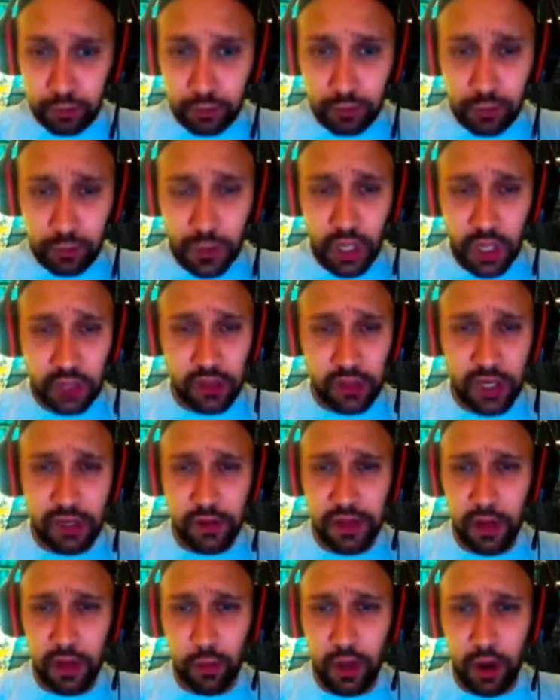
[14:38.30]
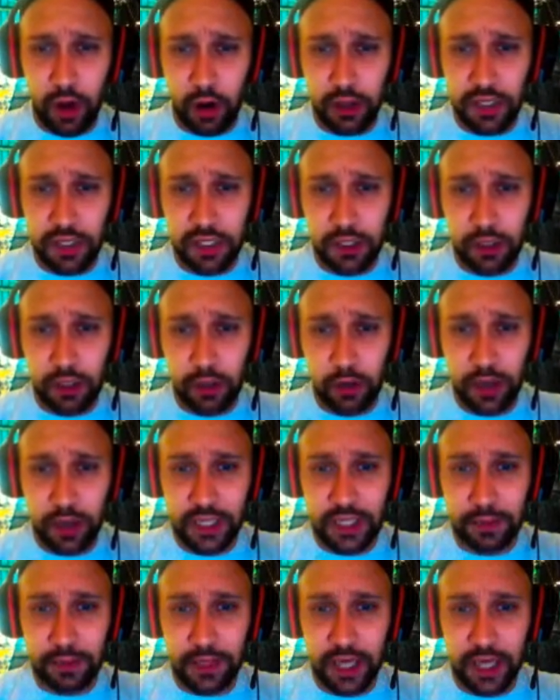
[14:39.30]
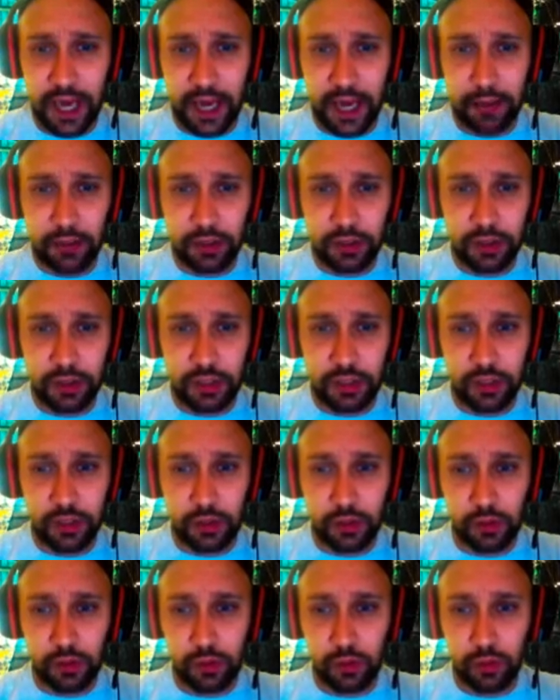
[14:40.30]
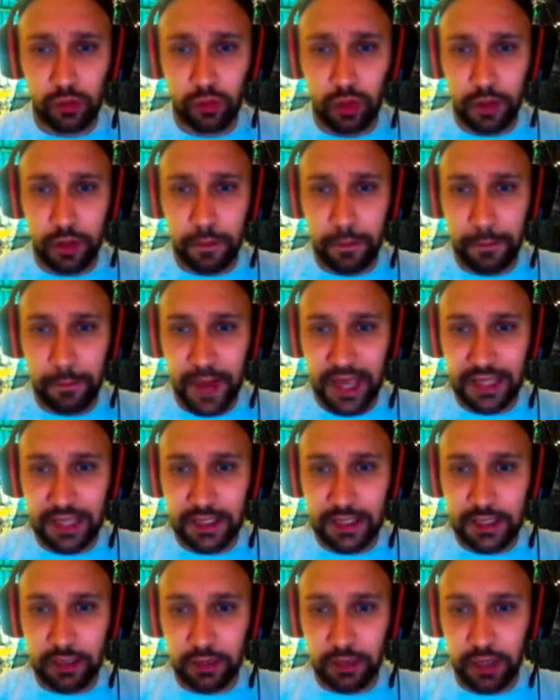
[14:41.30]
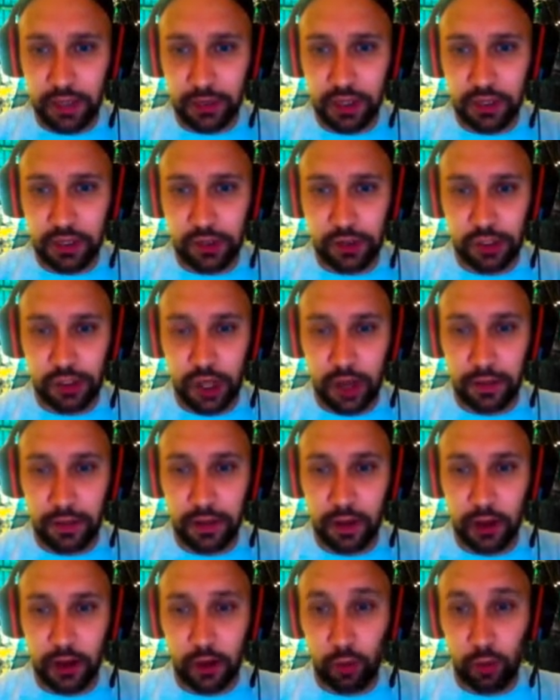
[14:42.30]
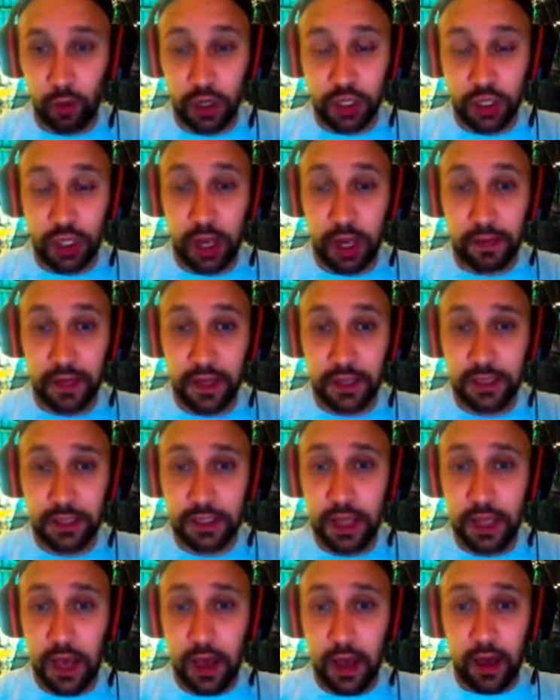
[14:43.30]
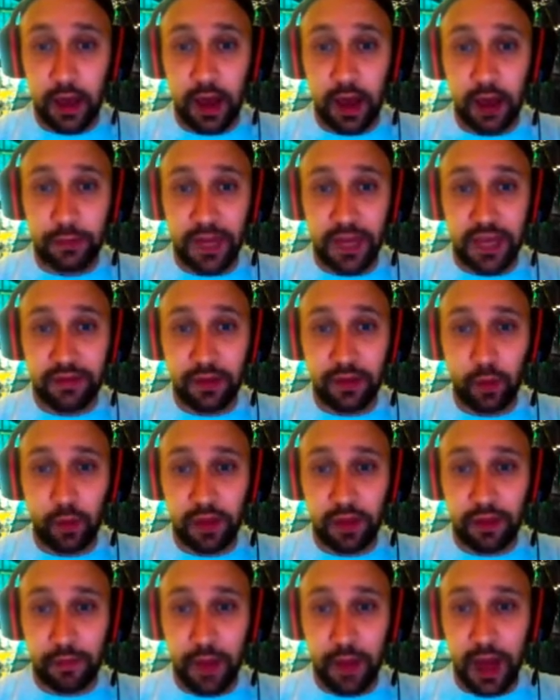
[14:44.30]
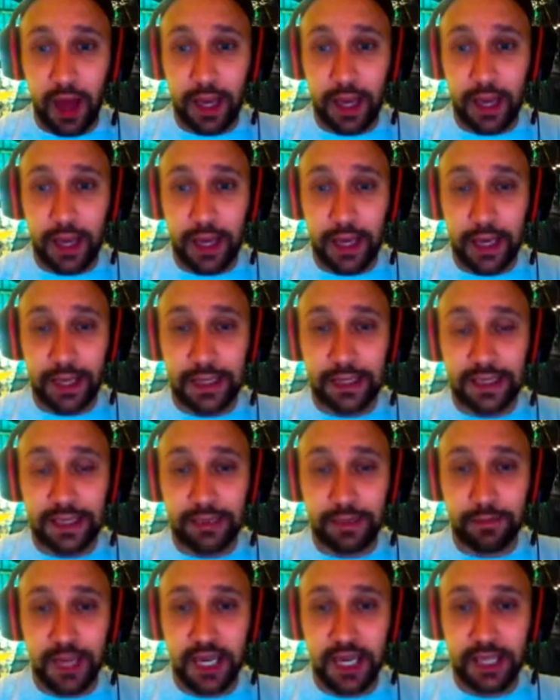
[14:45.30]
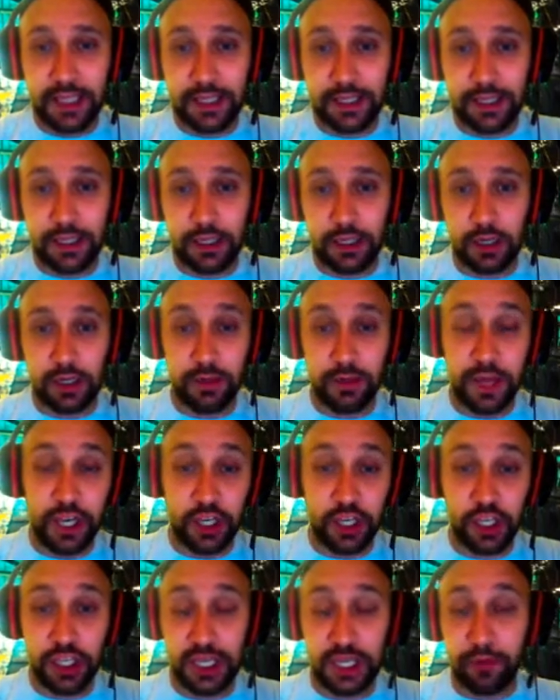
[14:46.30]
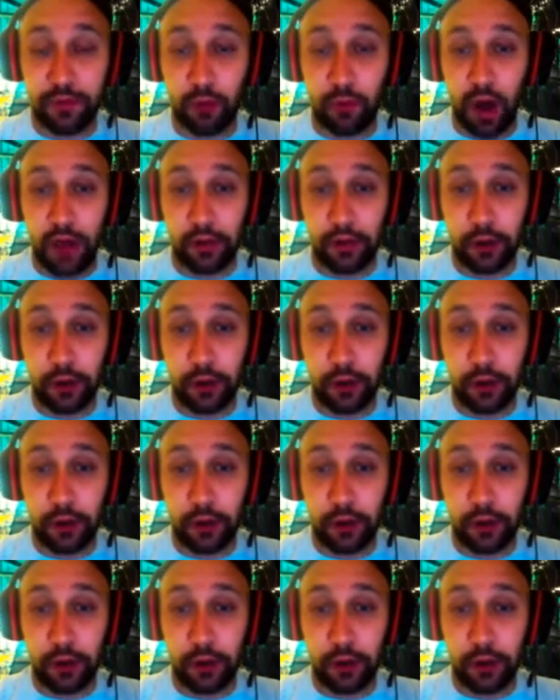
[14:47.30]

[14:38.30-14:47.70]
So I do think we are still going to be able to, we might still be able to two-shot or one-shot this, even with my diminished team rather.